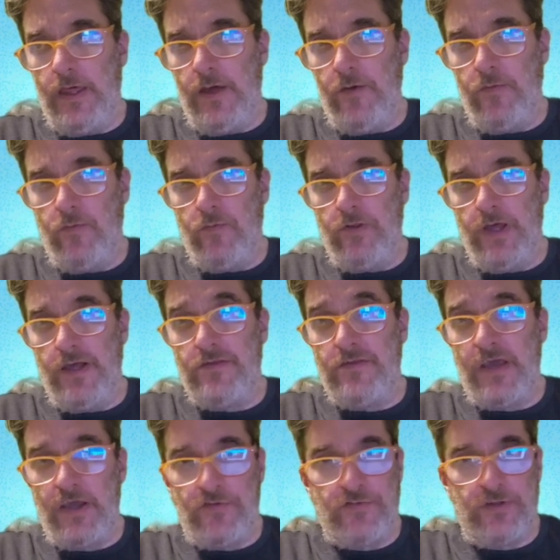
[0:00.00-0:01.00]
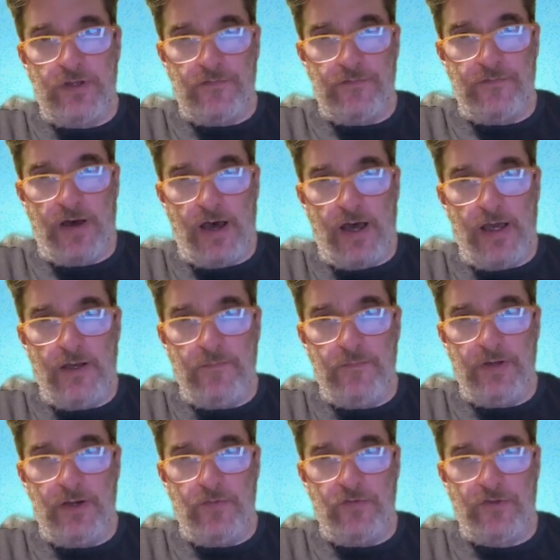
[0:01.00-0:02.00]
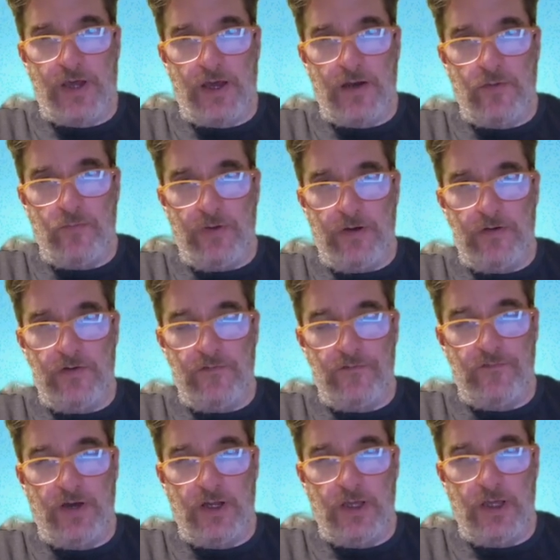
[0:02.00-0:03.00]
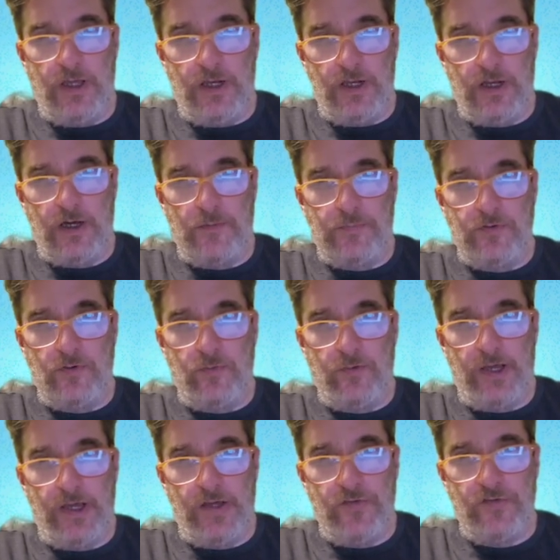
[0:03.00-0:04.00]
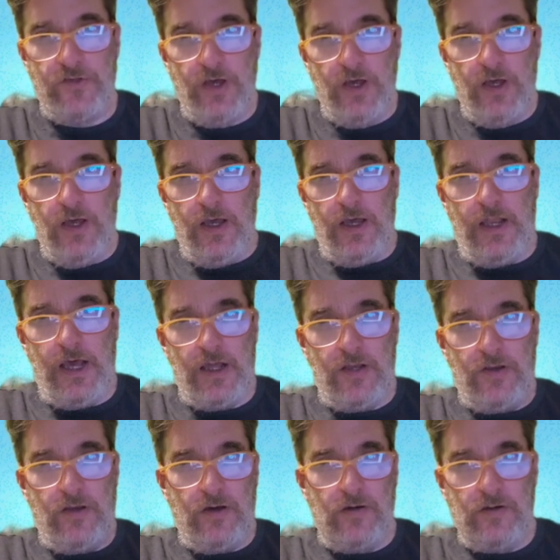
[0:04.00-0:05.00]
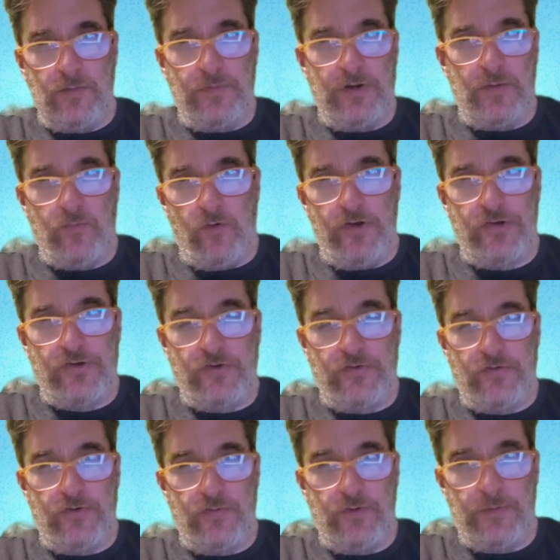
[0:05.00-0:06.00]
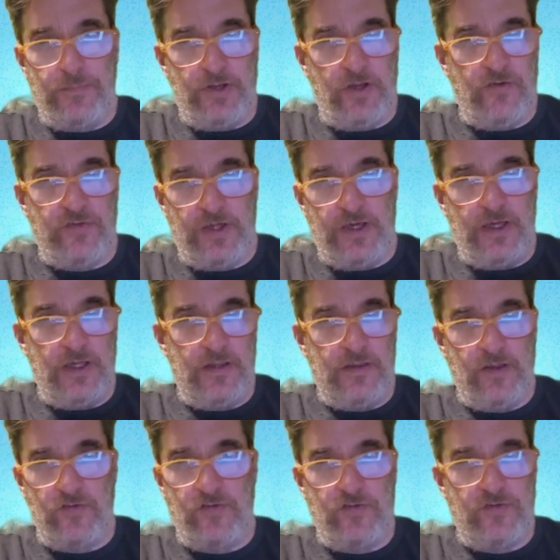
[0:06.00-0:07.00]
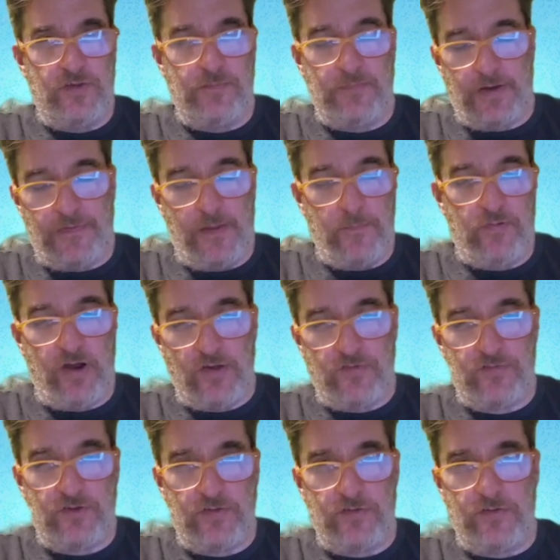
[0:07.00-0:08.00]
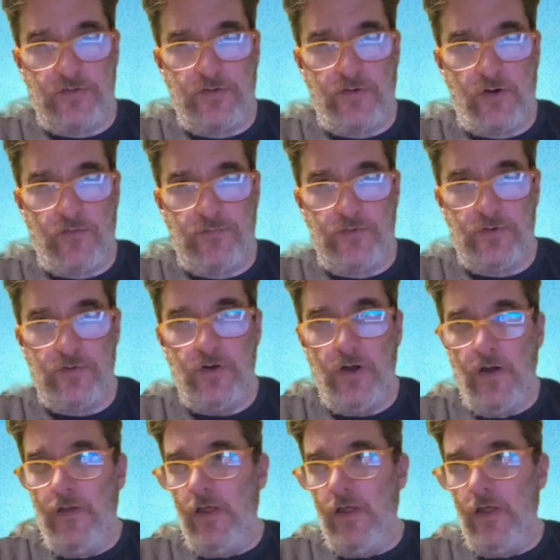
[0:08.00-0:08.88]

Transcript: it, it tasted fine, but it was kind of weird and funky in a couple of ways. It had a little bit of moisture to it because they, it doesn't seem like they pressed the tofu.